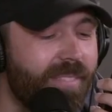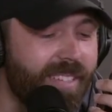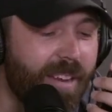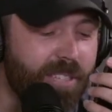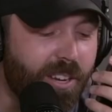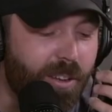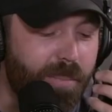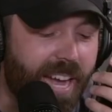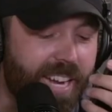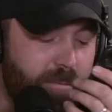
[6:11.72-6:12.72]
give us a call
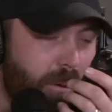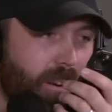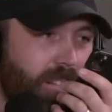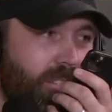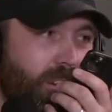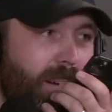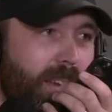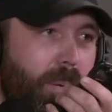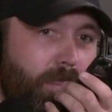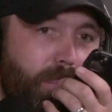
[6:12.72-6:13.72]
back. We want to talk about
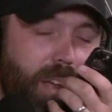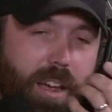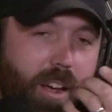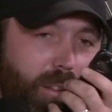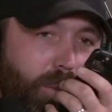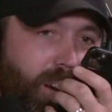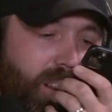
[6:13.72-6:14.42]
your hole in one.